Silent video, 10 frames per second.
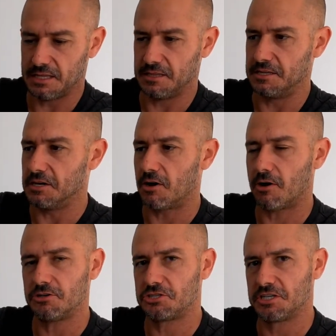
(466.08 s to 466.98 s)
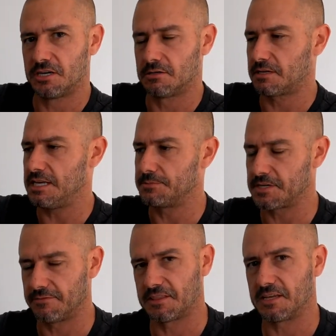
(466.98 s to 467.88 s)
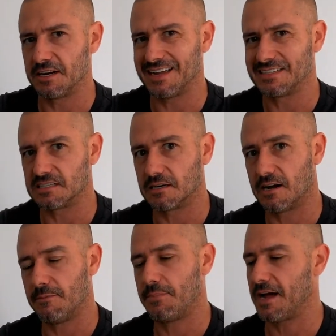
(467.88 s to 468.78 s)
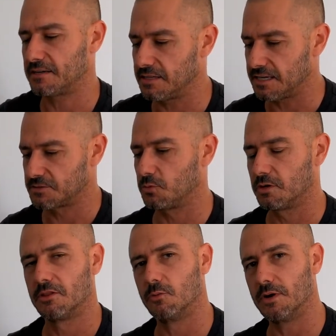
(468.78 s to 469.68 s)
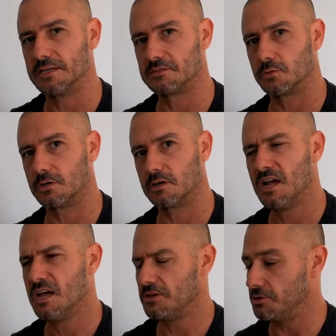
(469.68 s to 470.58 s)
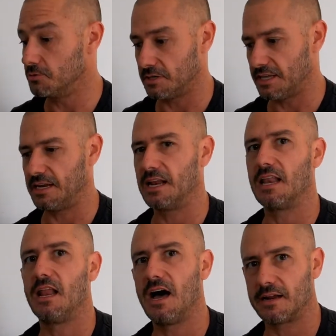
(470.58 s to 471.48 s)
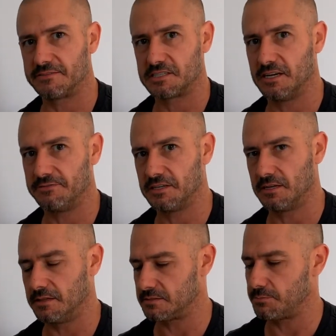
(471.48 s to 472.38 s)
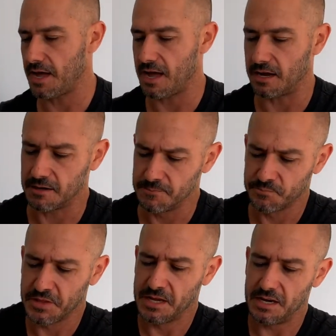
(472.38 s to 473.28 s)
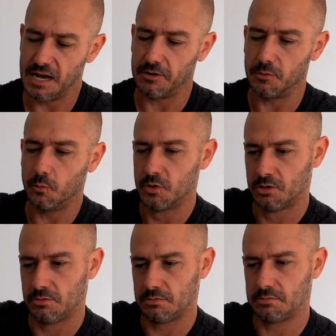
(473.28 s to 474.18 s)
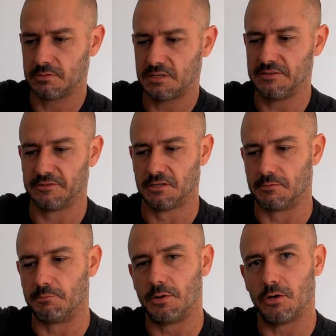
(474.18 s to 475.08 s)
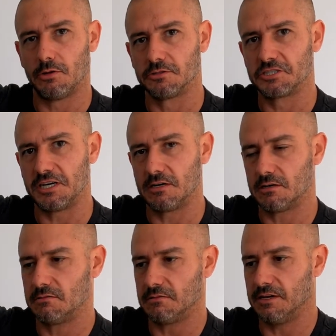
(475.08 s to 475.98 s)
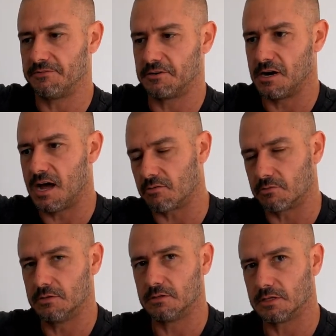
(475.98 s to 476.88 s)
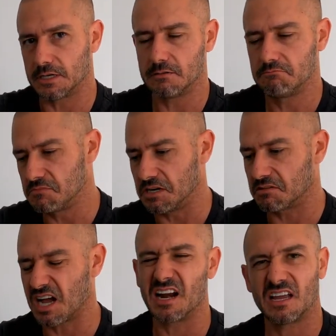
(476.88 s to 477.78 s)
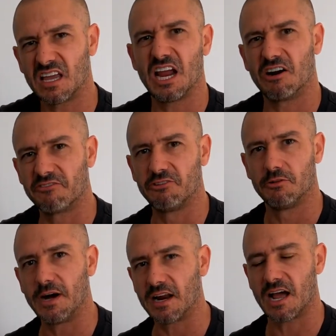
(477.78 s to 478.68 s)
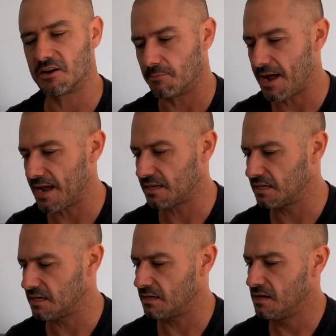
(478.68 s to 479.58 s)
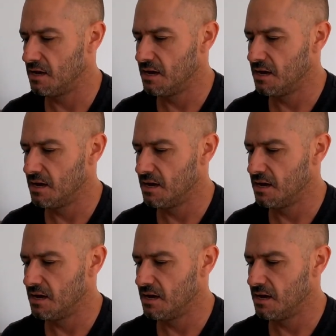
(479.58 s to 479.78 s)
The hard shell keeps everything nice and compact, and that's one of the ways where you can get a lot of stuff into this bag. Now, it will give a little bulge here if you're not really careful about how you're packing it.